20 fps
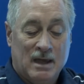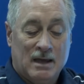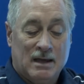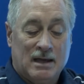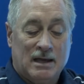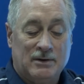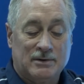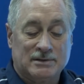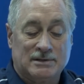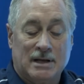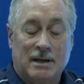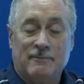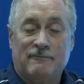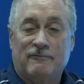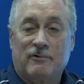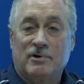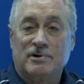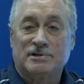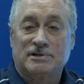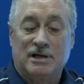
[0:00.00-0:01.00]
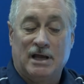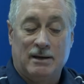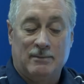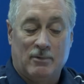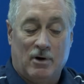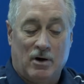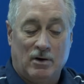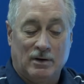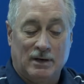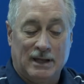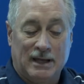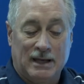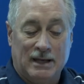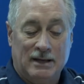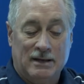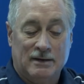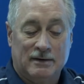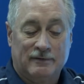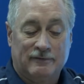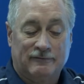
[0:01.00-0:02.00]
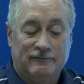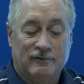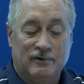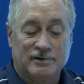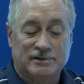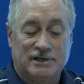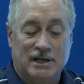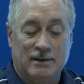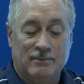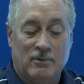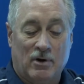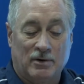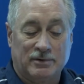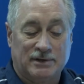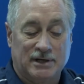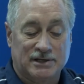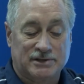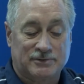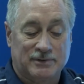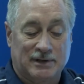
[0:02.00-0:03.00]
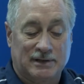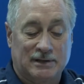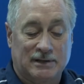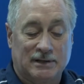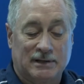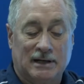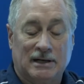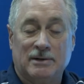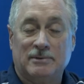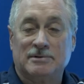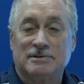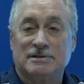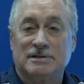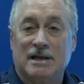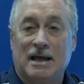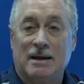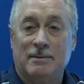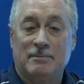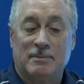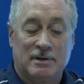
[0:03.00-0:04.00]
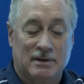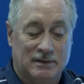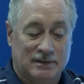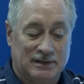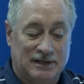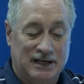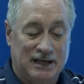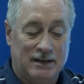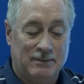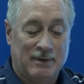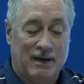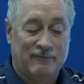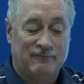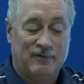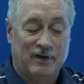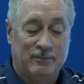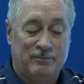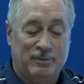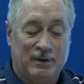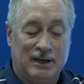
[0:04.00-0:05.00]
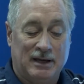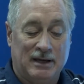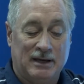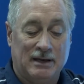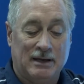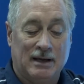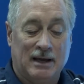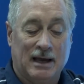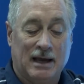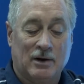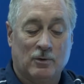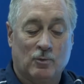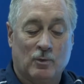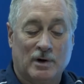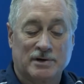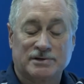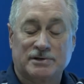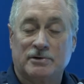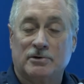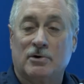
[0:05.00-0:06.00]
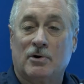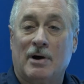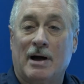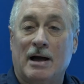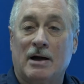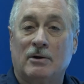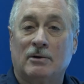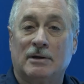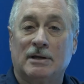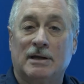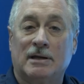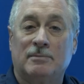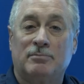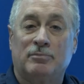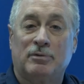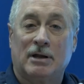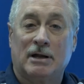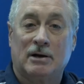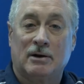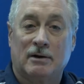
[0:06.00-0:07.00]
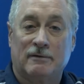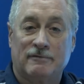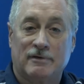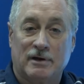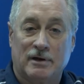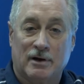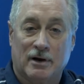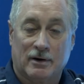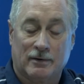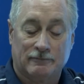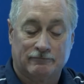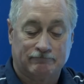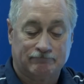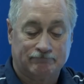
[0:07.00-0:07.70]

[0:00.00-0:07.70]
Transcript: He was named First Team All-League, First Team All-District, and he was named Team MVP and Western Ohio League Player of the Year.